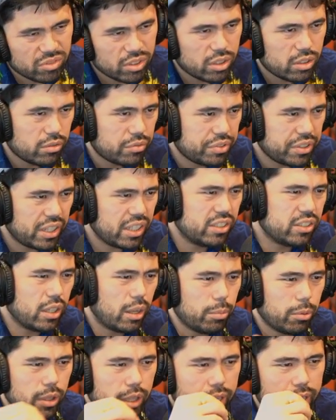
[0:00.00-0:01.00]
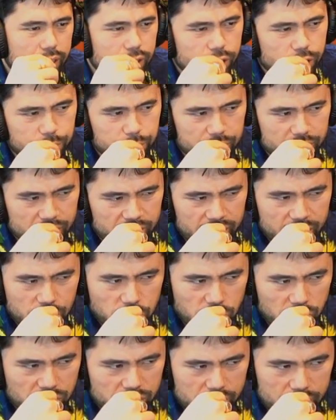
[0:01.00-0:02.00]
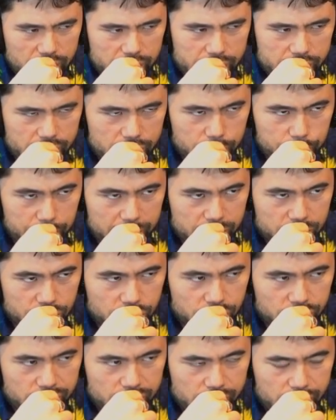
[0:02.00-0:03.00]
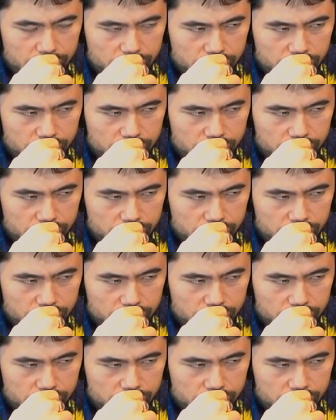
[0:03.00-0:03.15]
Very double-edged, but an interesting idea by Sergei.